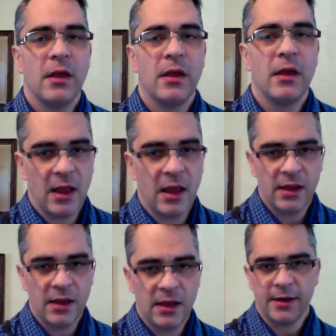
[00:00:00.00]

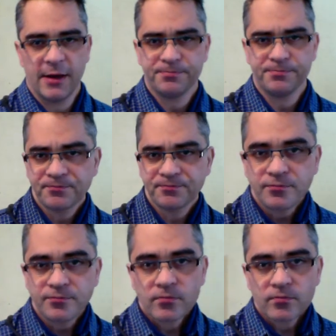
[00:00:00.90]
And
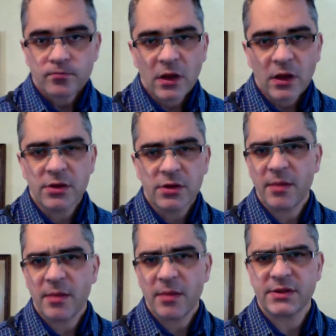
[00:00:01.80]
you can try
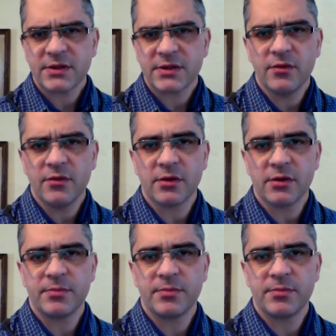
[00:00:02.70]
Bossa Nova or
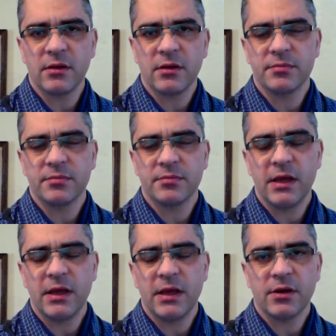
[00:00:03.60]
something a little
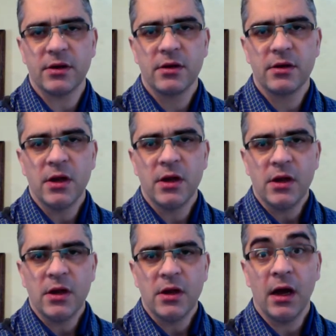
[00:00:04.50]
easier.
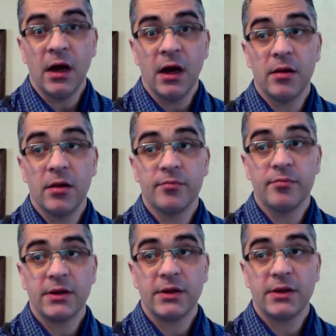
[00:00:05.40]

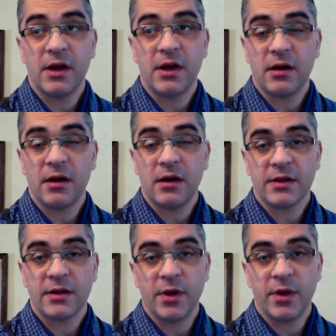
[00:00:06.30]
I just find that a lot
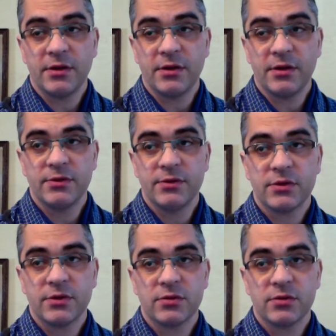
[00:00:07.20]
of swing
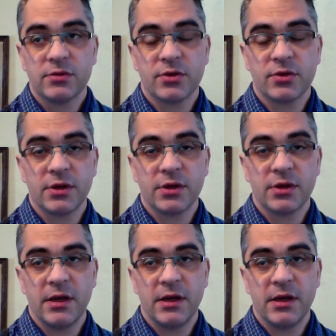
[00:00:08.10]
tunes,
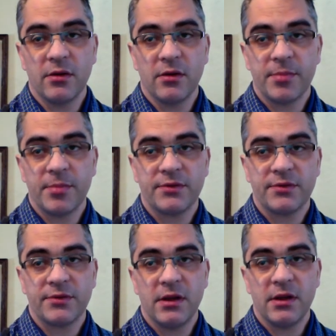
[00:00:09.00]
traditionally over the past
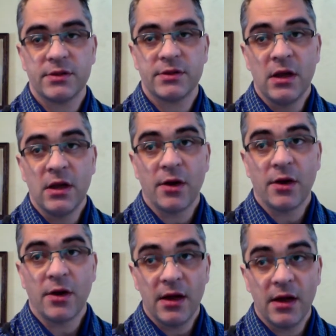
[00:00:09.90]
50 years, are
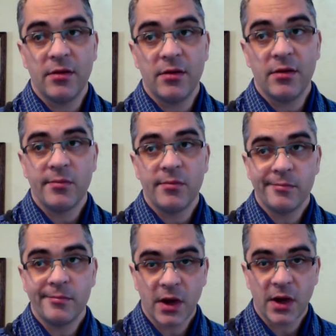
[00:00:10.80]
done
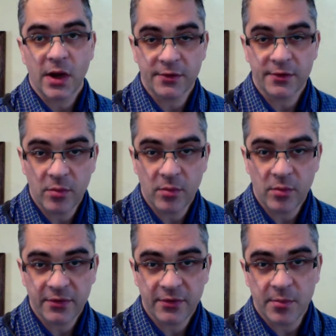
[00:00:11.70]
kind of the same way
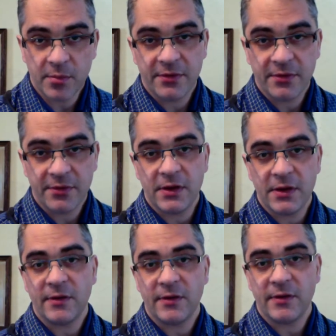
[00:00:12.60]
from the mid-50s.
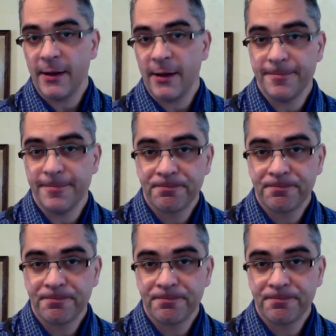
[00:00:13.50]
And